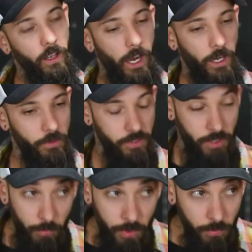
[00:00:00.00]
Mm-hmm. I know
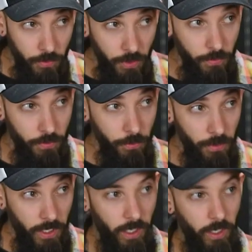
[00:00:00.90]
some people don't do
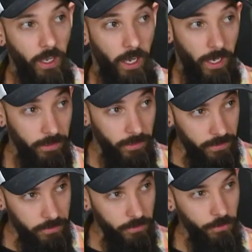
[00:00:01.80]
that. I
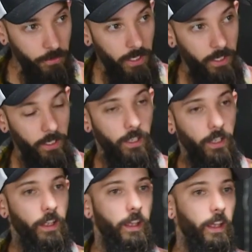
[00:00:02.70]
like to do that. Mm-hmm.
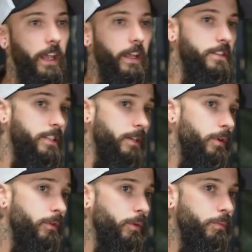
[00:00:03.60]
And some
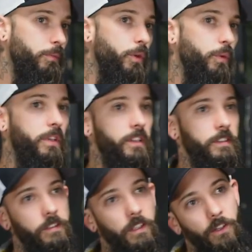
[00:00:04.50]
of them you would
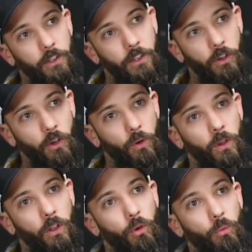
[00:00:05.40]
consider, a
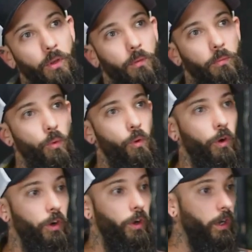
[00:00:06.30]
little bit
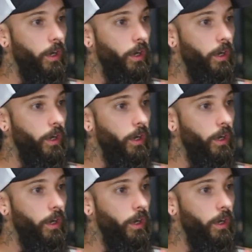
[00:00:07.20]
more